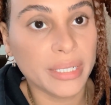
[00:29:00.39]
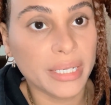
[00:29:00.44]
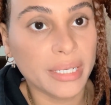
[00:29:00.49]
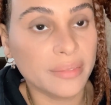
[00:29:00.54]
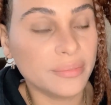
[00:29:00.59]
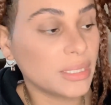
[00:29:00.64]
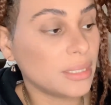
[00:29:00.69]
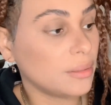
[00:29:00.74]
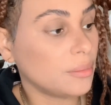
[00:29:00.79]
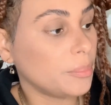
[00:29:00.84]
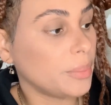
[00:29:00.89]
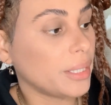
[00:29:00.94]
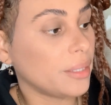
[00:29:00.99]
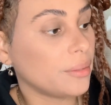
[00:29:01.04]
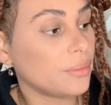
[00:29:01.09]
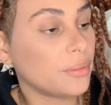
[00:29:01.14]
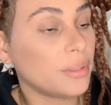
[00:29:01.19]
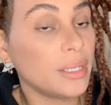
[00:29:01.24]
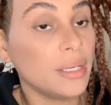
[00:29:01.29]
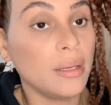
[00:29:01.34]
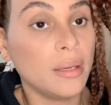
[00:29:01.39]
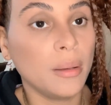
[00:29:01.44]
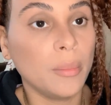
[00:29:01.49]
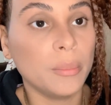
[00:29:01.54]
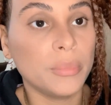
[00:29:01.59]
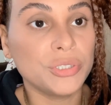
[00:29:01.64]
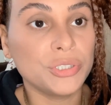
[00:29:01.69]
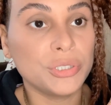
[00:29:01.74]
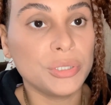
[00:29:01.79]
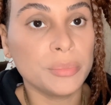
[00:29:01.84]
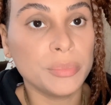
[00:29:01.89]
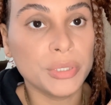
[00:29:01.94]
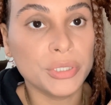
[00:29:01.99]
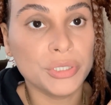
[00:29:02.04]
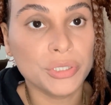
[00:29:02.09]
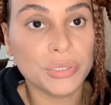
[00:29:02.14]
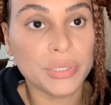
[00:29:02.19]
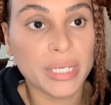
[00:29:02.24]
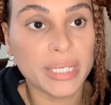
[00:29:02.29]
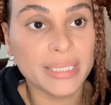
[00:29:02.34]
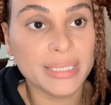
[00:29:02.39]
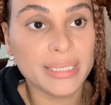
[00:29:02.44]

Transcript: I have to get a battery, but you can put your